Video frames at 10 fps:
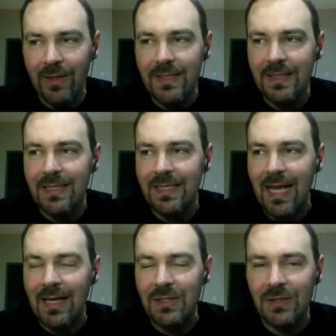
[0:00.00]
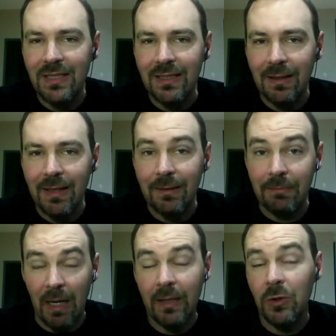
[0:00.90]
is this actually
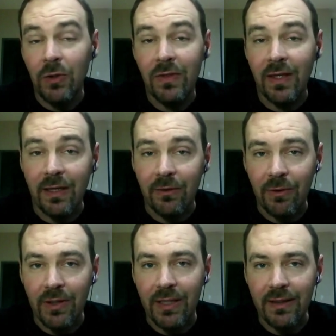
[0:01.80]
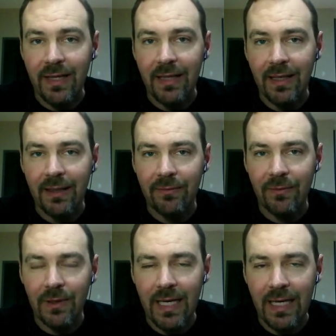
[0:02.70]
a good thing, really, that
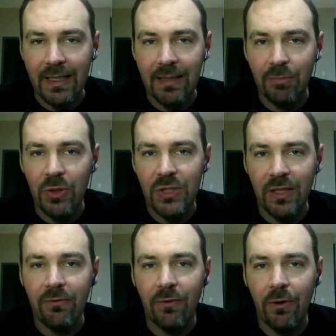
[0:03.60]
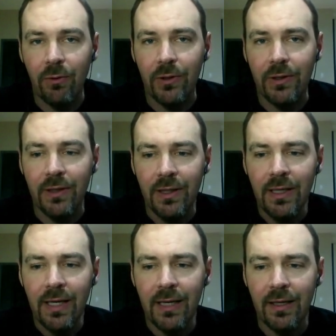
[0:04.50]
we're kind of keep pushing forward?
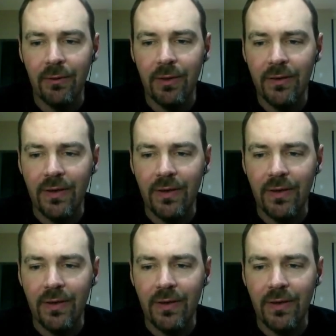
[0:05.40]
I don't know. What do you